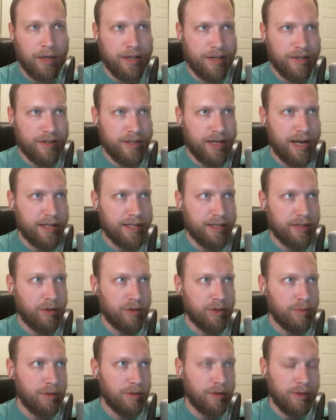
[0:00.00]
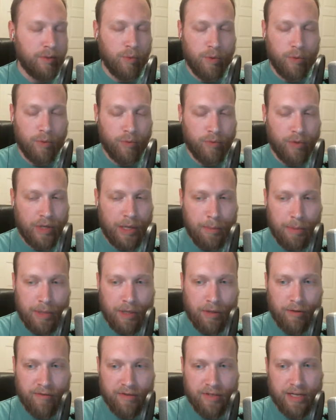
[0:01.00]
because that's ultimately what the
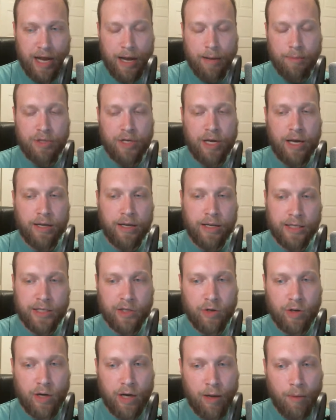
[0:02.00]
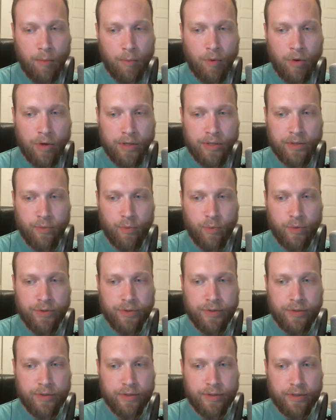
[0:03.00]
appeal of Snapchat and Instagram
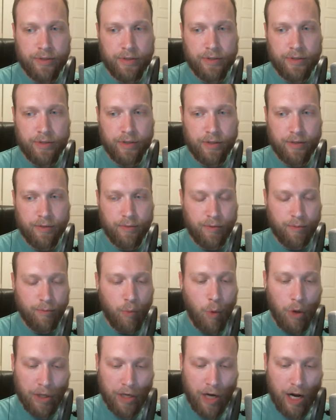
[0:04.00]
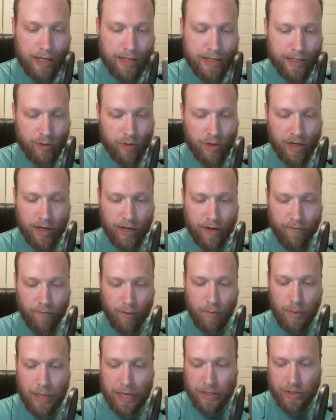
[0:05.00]
was more concentrated
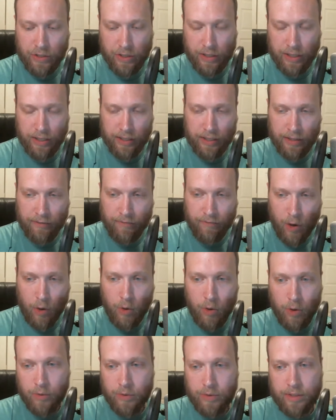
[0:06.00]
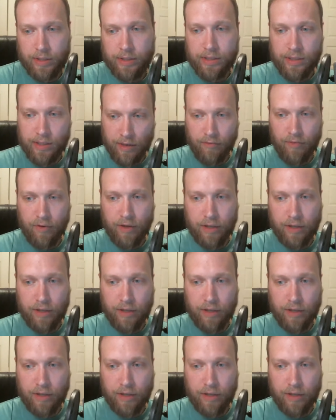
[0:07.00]
information in photos and stuff like